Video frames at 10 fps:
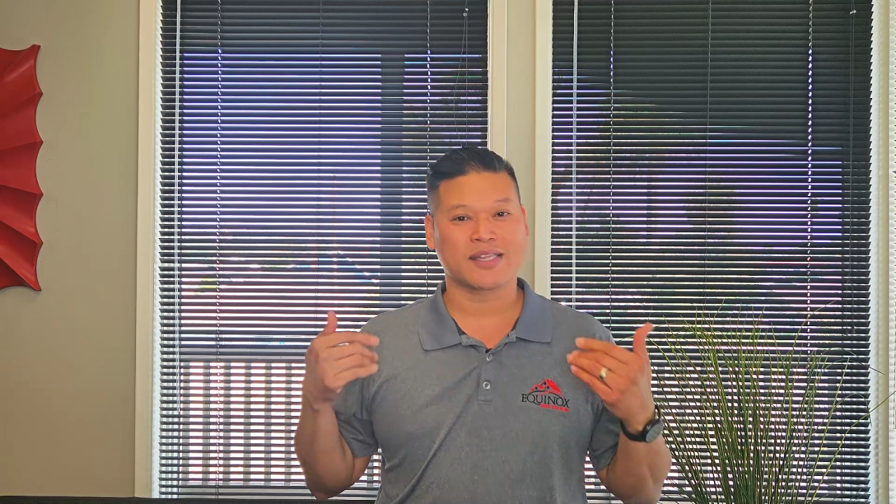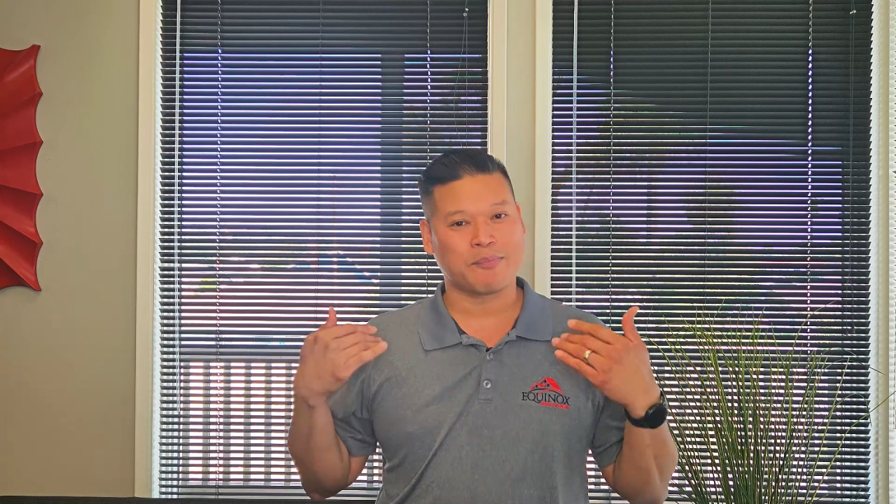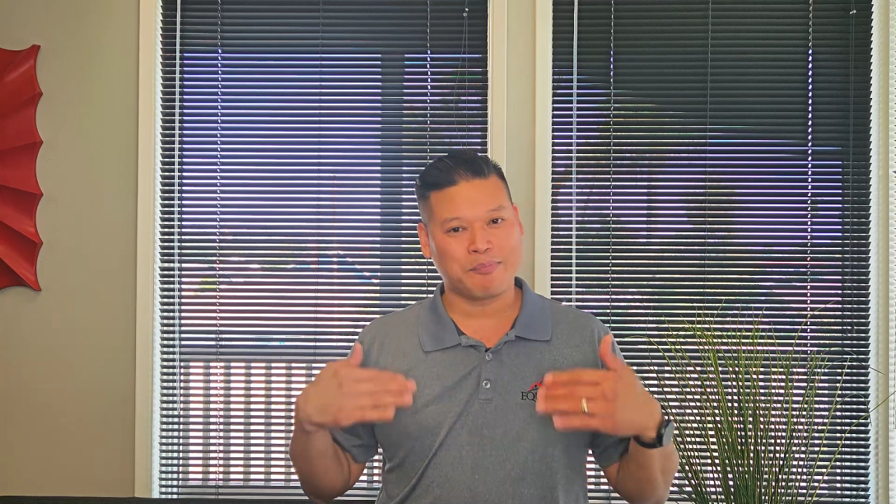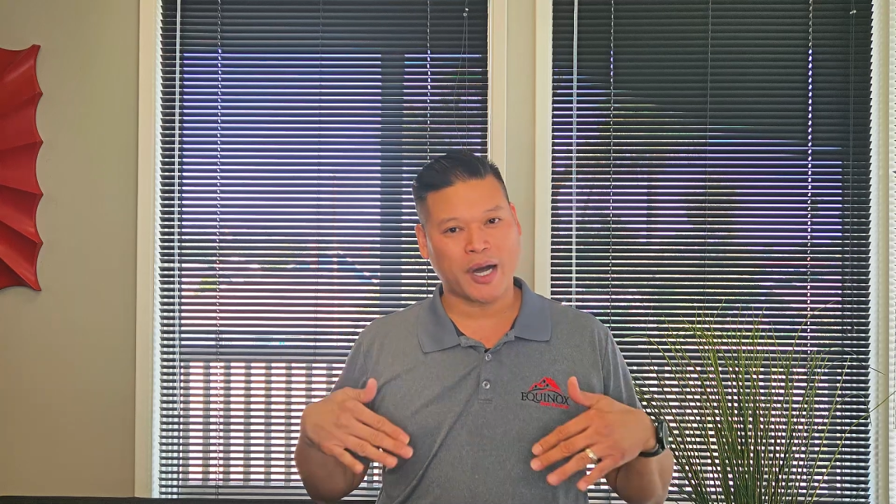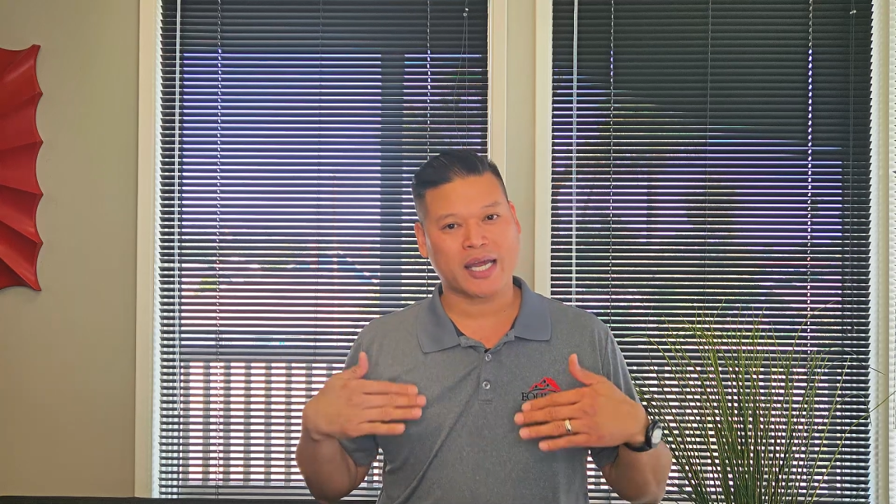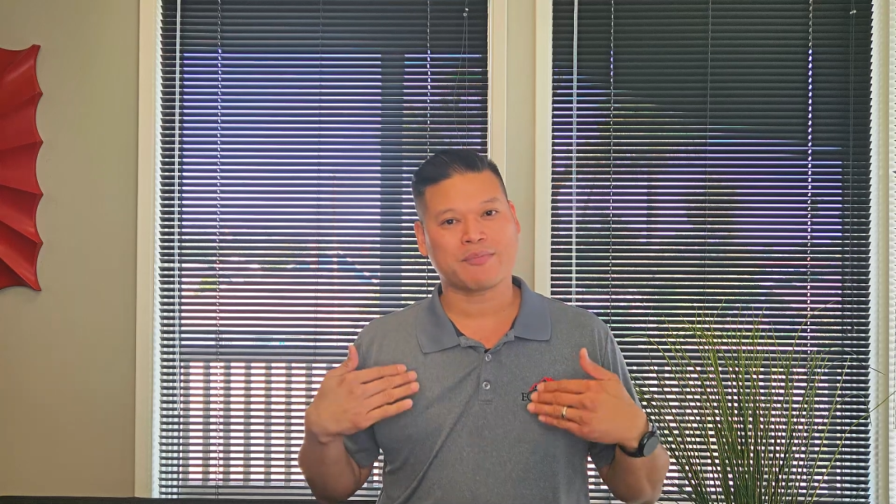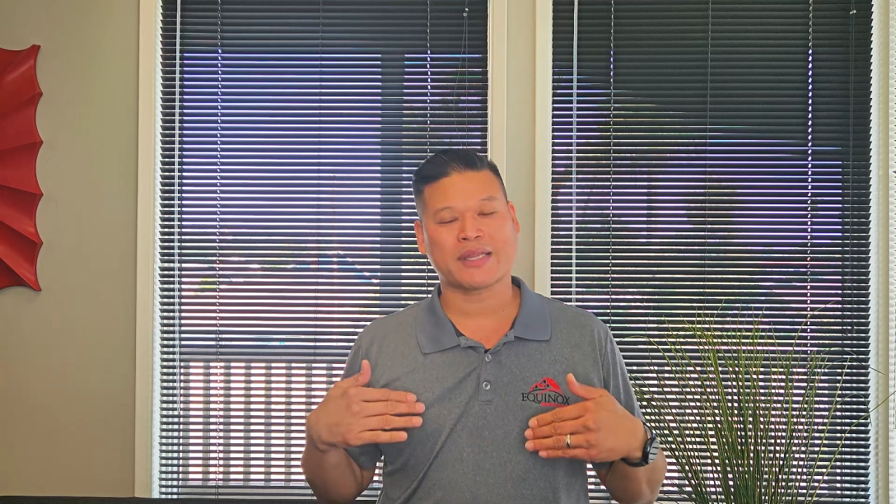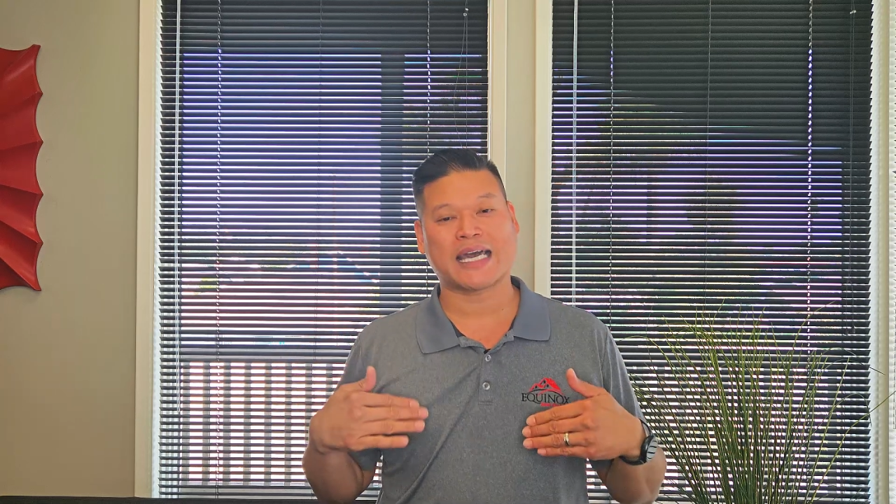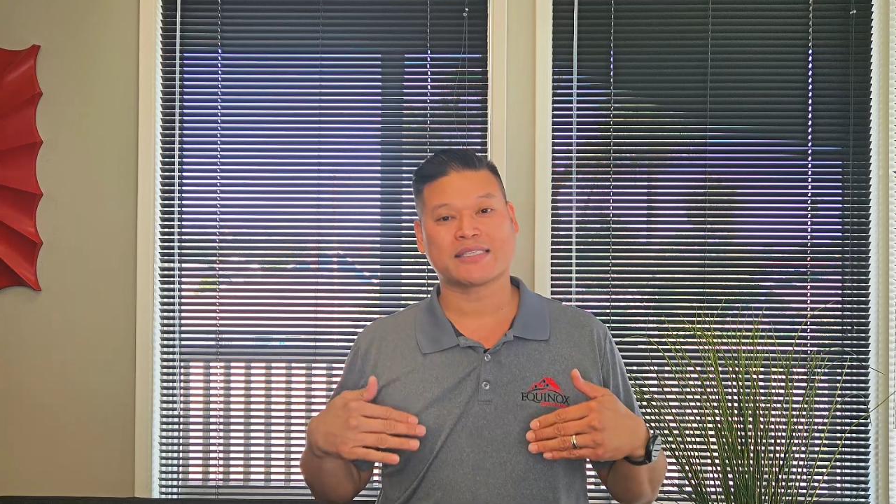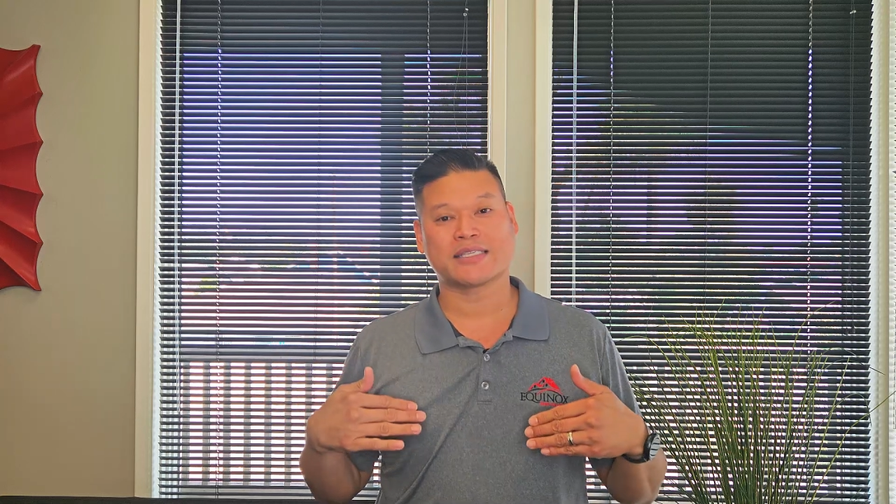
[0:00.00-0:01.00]
the bottom
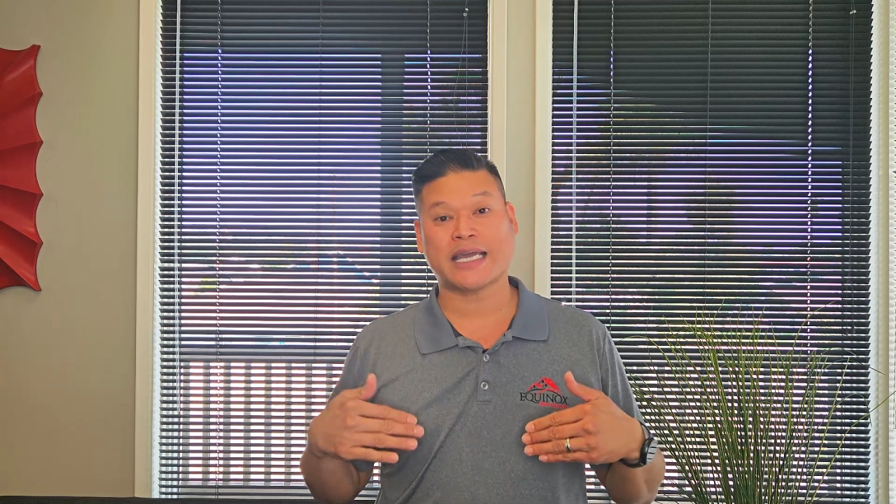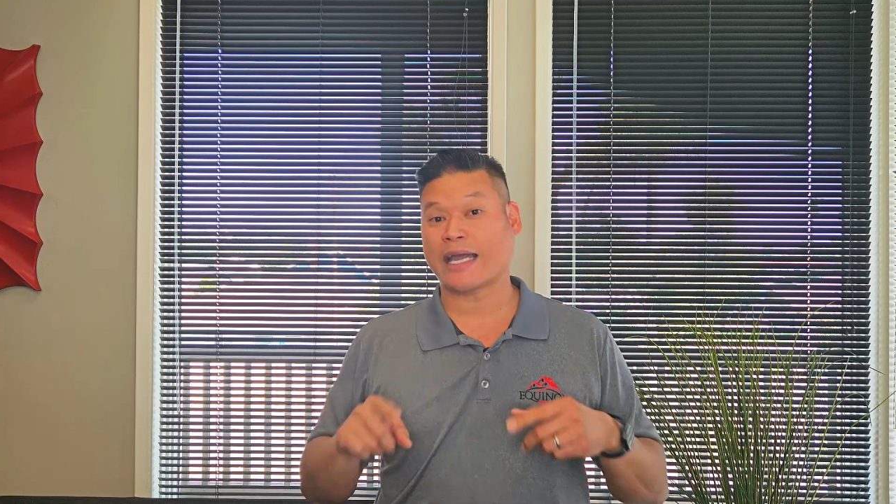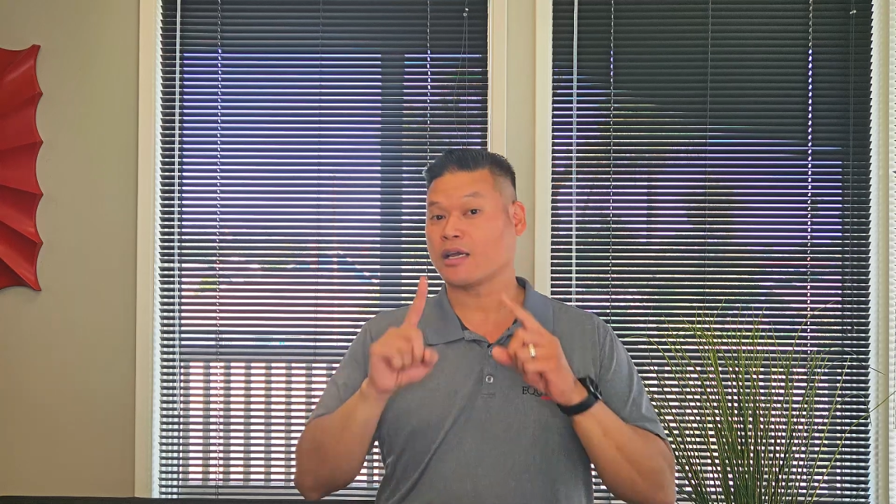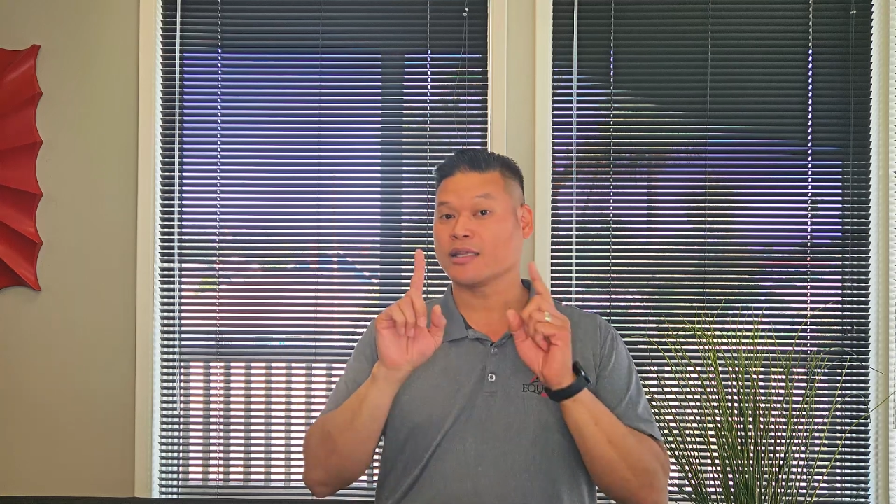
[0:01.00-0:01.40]
of that stack.